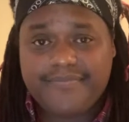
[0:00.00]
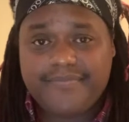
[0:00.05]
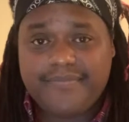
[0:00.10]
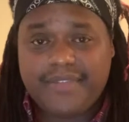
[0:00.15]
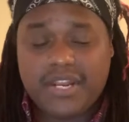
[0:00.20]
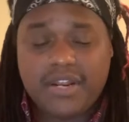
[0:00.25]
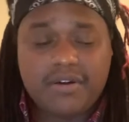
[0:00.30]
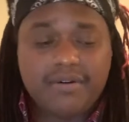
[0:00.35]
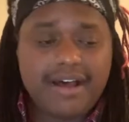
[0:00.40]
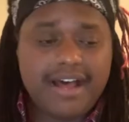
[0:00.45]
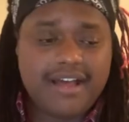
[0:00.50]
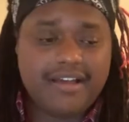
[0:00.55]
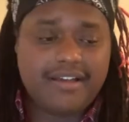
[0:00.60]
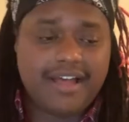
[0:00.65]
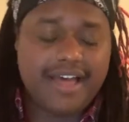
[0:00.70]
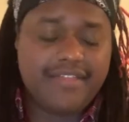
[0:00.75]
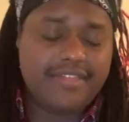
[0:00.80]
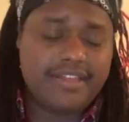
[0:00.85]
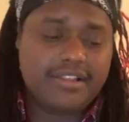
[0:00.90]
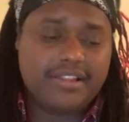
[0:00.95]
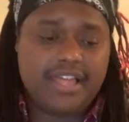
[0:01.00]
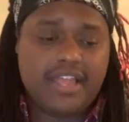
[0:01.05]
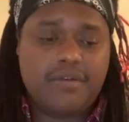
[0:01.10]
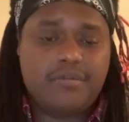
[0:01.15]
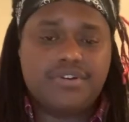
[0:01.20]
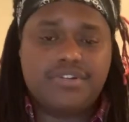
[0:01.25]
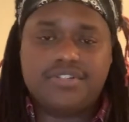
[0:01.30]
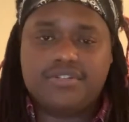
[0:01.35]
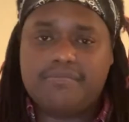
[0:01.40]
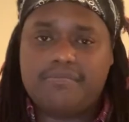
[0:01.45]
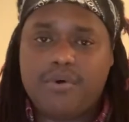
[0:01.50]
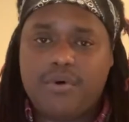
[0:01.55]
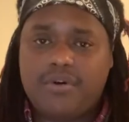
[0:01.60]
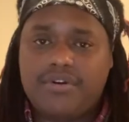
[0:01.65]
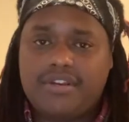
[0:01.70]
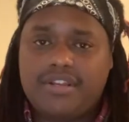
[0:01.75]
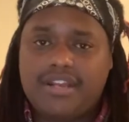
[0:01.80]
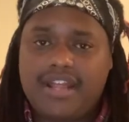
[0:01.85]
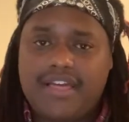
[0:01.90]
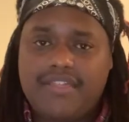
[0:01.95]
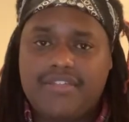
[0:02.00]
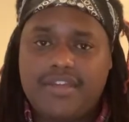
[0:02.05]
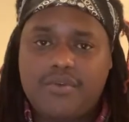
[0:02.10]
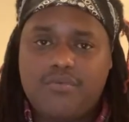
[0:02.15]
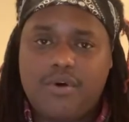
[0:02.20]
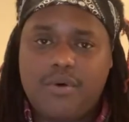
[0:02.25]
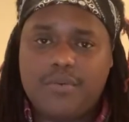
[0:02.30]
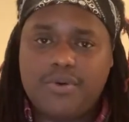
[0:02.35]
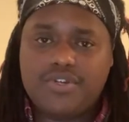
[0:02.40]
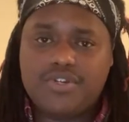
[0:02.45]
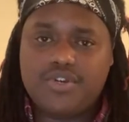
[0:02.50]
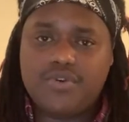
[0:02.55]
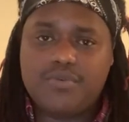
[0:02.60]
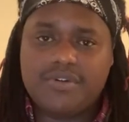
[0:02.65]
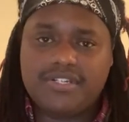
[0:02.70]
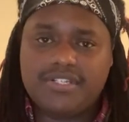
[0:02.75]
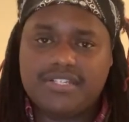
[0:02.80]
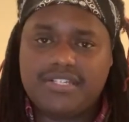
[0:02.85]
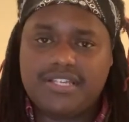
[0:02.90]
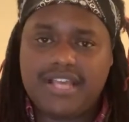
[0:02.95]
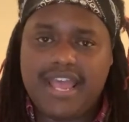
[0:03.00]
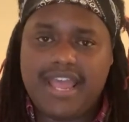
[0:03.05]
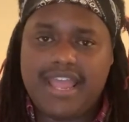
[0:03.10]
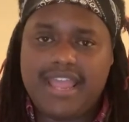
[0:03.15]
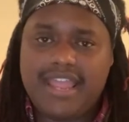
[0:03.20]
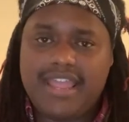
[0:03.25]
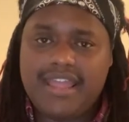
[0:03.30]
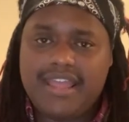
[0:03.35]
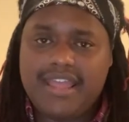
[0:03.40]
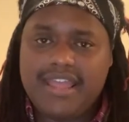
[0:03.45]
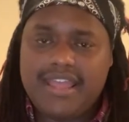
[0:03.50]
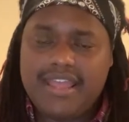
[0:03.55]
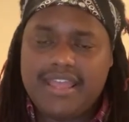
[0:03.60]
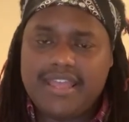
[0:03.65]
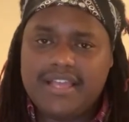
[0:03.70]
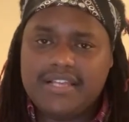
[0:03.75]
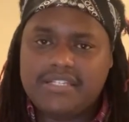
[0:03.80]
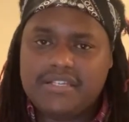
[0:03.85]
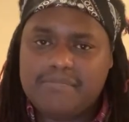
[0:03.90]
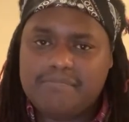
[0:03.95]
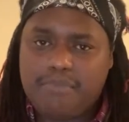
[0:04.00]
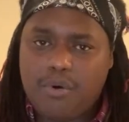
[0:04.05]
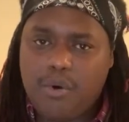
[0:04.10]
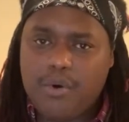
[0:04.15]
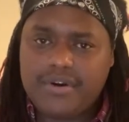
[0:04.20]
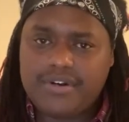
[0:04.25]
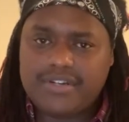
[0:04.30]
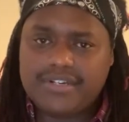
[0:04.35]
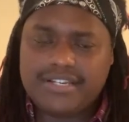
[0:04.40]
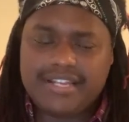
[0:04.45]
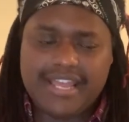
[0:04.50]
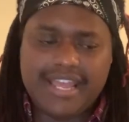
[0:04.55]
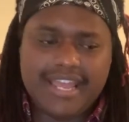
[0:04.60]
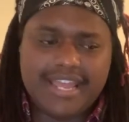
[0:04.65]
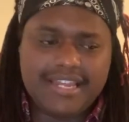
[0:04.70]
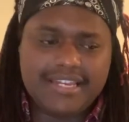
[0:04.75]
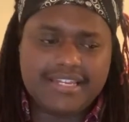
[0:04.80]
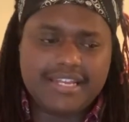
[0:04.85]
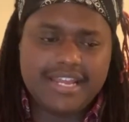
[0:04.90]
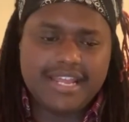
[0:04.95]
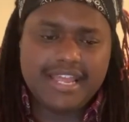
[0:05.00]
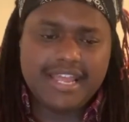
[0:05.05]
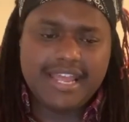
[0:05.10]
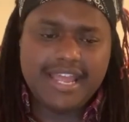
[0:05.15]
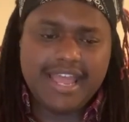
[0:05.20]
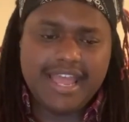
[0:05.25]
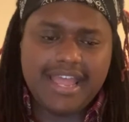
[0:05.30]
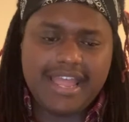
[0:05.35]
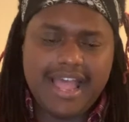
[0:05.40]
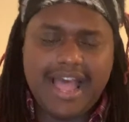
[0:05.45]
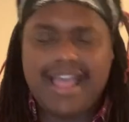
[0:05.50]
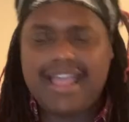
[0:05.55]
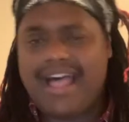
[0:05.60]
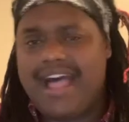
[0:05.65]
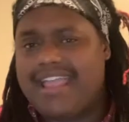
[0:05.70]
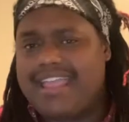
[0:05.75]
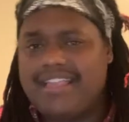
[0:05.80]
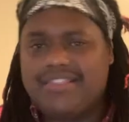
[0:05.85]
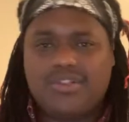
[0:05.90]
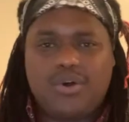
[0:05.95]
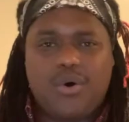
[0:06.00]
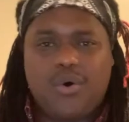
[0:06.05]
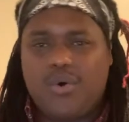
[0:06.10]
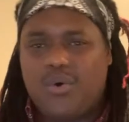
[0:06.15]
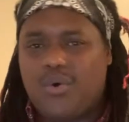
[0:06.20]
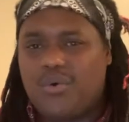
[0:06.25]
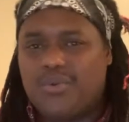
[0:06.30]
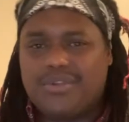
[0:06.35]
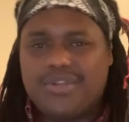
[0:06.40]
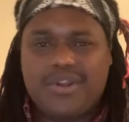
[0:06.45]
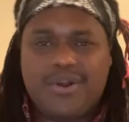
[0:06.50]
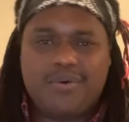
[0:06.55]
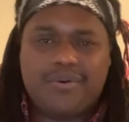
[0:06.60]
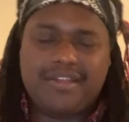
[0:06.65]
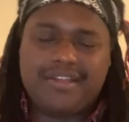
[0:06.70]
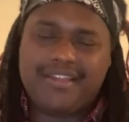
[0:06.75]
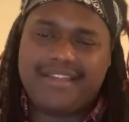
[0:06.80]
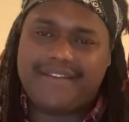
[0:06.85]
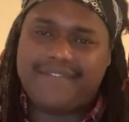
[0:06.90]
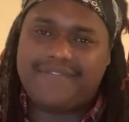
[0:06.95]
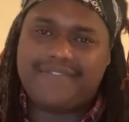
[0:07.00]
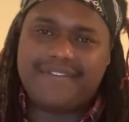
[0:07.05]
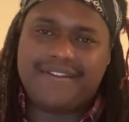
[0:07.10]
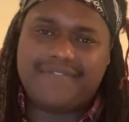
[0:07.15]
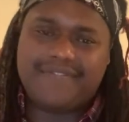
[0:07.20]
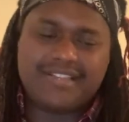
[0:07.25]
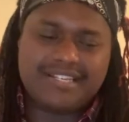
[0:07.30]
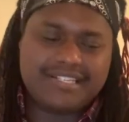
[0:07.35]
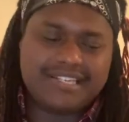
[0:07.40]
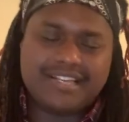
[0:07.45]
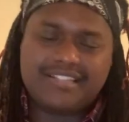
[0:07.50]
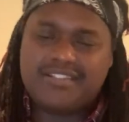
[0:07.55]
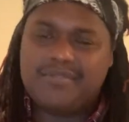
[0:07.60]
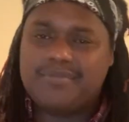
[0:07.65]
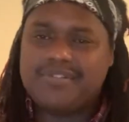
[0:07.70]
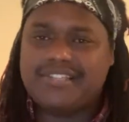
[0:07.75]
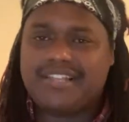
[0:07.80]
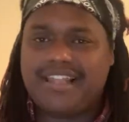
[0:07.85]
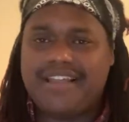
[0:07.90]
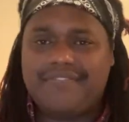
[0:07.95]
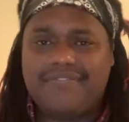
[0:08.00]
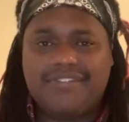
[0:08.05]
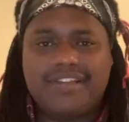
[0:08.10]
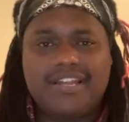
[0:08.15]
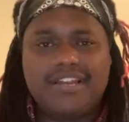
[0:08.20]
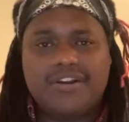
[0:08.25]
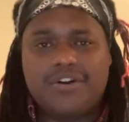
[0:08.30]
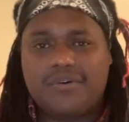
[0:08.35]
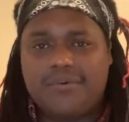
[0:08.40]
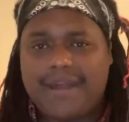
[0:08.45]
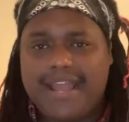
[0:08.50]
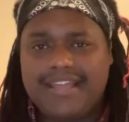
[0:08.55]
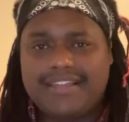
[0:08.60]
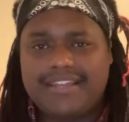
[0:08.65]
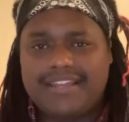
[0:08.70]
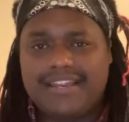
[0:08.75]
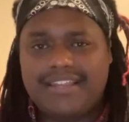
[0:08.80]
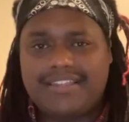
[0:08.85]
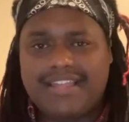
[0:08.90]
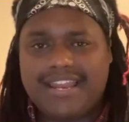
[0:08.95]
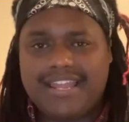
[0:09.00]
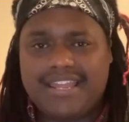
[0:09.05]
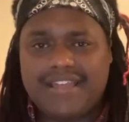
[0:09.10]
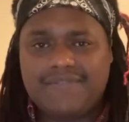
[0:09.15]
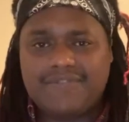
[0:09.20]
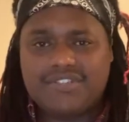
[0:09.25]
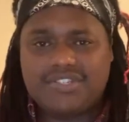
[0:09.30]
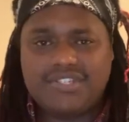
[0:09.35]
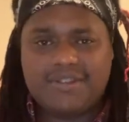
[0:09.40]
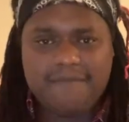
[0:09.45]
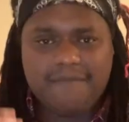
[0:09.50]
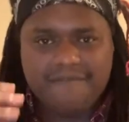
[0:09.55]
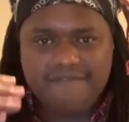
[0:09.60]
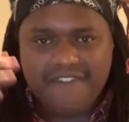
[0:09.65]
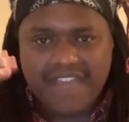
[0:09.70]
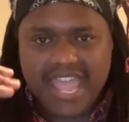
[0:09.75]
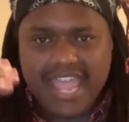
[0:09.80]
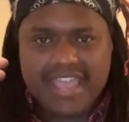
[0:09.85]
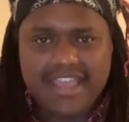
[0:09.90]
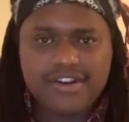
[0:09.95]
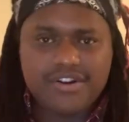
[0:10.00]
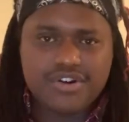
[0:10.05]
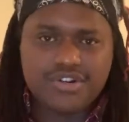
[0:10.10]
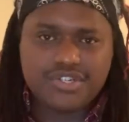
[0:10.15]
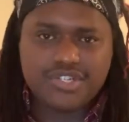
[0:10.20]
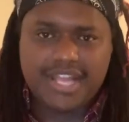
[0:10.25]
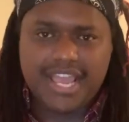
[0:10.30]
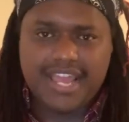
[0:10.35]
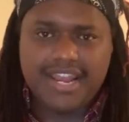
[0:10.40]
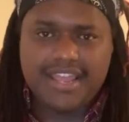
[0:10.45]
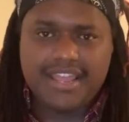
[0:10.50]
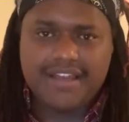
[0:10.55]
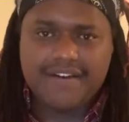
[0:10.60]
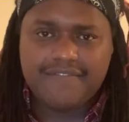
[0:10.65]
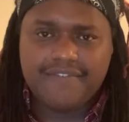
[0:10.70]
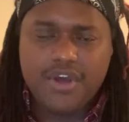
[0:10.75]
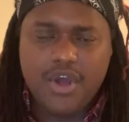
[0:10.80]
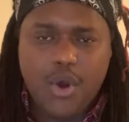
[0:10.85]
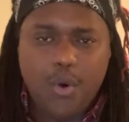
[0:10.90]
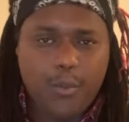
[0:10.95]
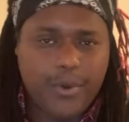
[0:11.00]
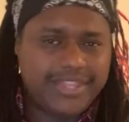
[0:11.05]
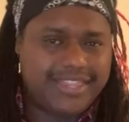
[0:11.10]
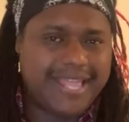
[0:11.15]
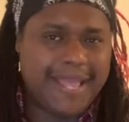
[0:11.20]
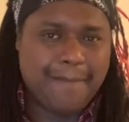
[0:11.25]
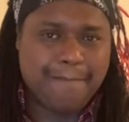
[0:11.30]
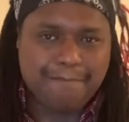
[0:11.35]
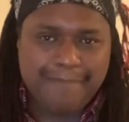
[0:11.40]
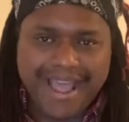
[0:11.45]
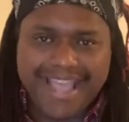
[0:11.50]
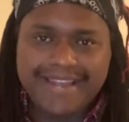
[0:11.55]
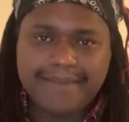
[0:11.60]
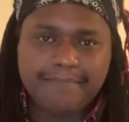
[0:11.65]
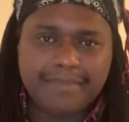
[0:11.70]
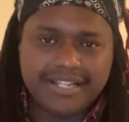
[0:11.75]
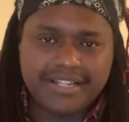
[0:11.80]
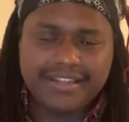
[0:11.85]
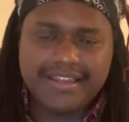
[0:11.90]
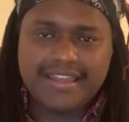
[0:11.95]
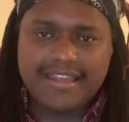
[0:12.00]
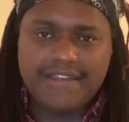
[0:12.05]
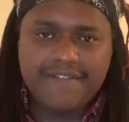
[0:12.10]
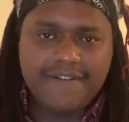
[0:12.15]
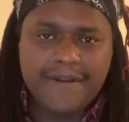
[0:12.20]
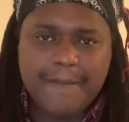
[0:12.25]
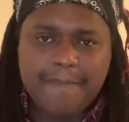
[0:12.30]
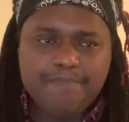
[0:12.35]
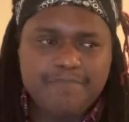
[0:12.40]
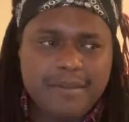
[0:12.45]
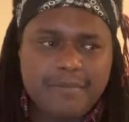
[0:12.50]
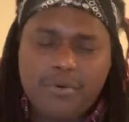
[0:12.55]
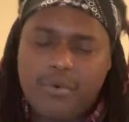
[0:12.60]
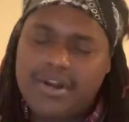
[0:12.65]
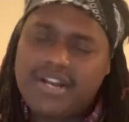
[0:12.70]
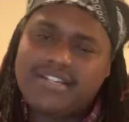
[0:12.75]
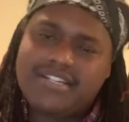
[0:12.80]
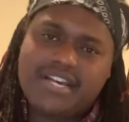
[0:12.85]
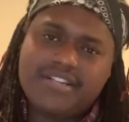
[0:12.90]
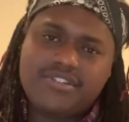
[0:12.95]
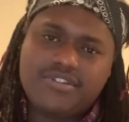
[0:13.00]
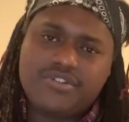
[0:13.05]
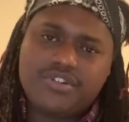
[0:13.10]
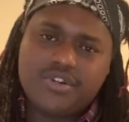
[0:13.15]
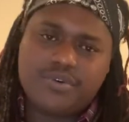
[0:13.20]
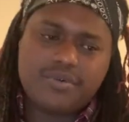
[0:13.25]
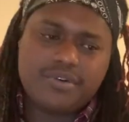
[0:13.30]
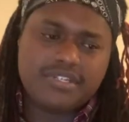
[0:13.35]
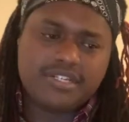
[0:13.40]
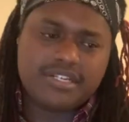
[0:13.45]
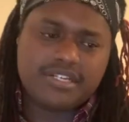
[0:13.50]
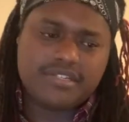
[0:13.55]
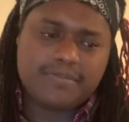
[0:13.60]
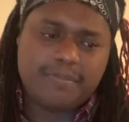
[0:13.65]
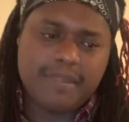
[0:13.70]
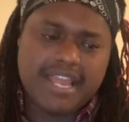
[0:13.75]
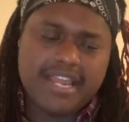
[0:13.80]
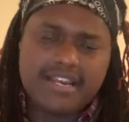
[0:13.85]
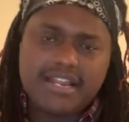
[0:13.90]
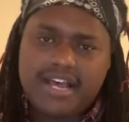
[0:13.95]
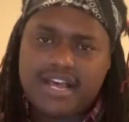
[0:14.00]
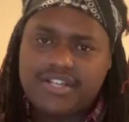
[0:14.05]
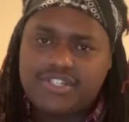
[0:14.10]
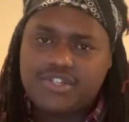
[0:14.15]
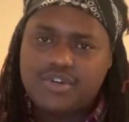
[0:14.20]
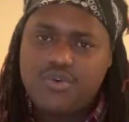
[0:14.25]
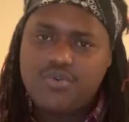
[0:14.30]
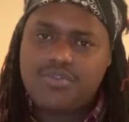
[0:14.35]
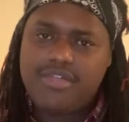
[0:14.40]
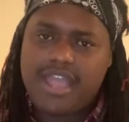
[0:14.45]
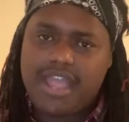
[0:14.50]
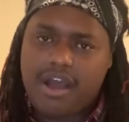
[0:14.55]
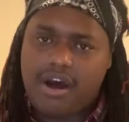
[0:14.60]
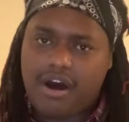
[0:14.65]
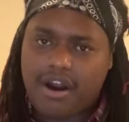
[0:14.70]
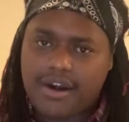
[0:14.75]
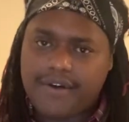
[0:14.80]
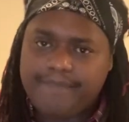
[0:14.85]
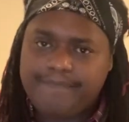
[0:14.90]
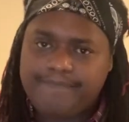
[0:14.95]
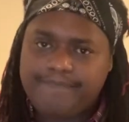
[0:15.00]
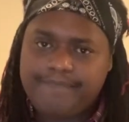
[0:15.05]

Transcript: You know, I, I think language is important, and I think what we do and say is important. And I, I get the whole, you know, if, if you say someone's left leaning or right leaning, that it gives us some vague understanding of what they might believe. But what it doesn't do is explain to us who they are.